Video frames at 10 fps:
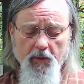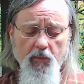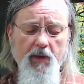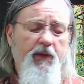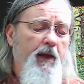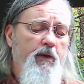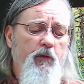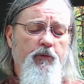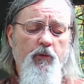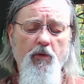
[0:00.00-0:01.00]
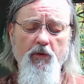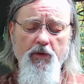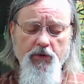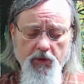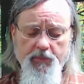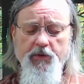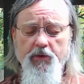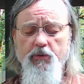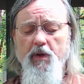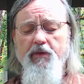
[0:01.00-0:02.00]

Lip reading: We thank you for the scriptures.